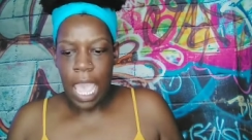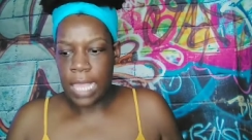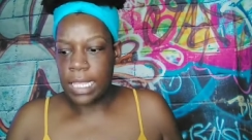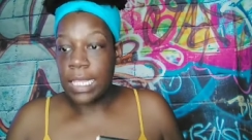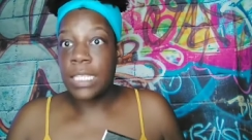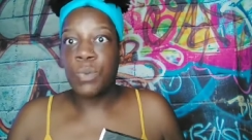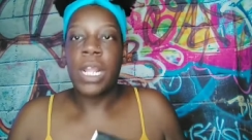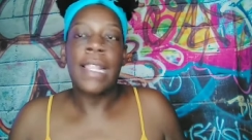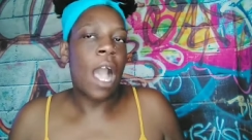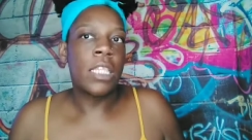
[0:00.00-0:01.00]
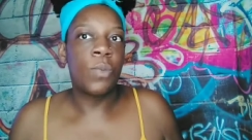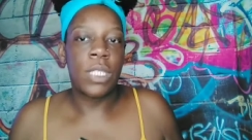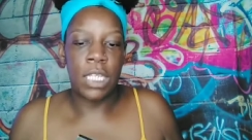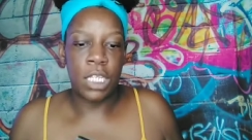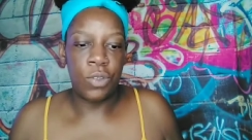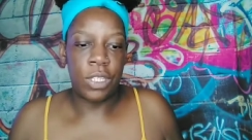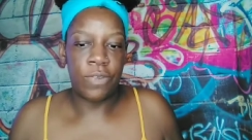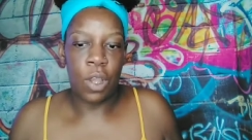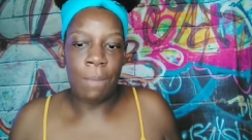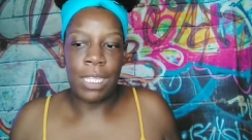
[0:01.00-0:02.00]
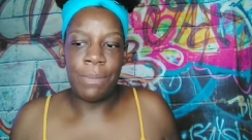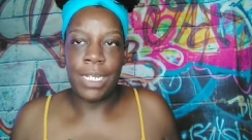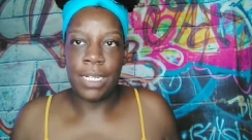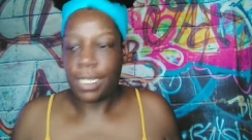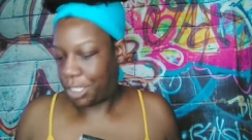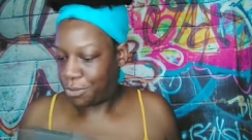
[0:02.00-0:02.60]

And then these were, and it also was exclusive, so I mean limited edition.